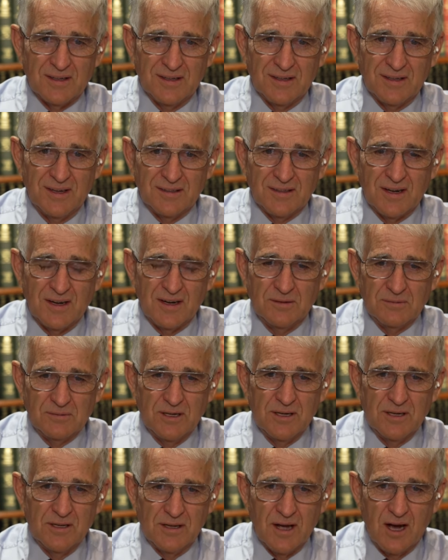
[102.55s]
and I
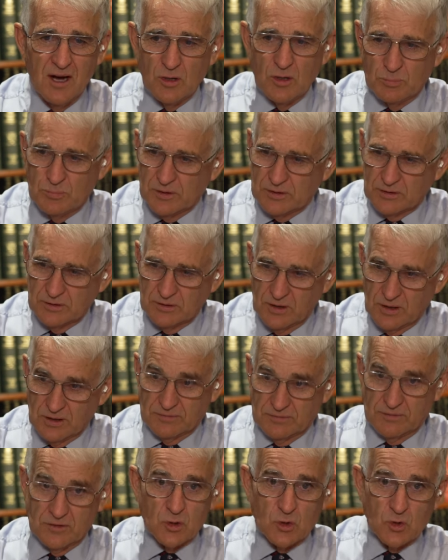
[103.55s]
really hope that a lot
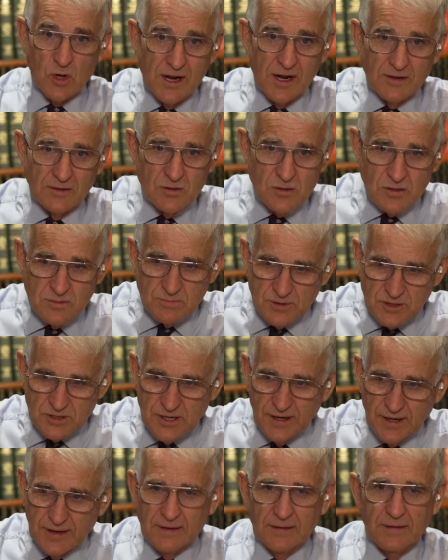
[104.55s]
of Australians in
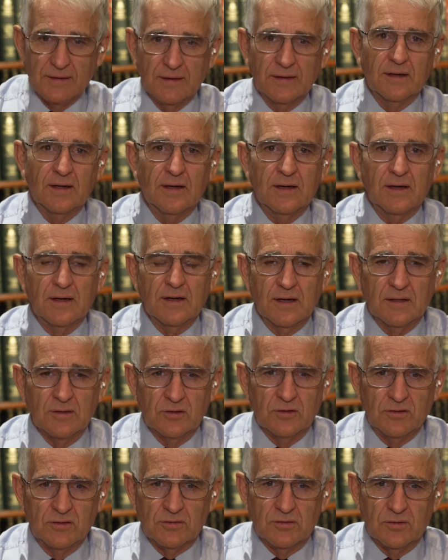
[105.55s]
particular
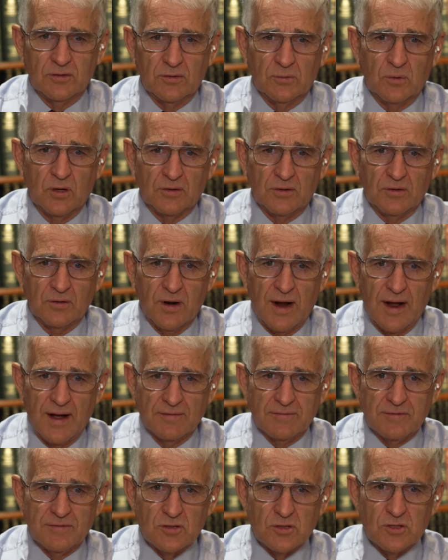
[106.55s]
listen to what you
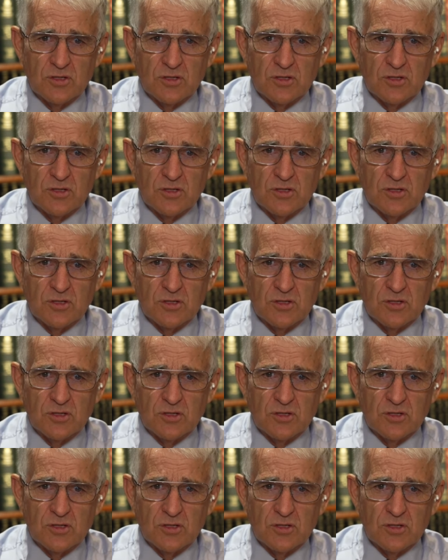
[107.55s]
have to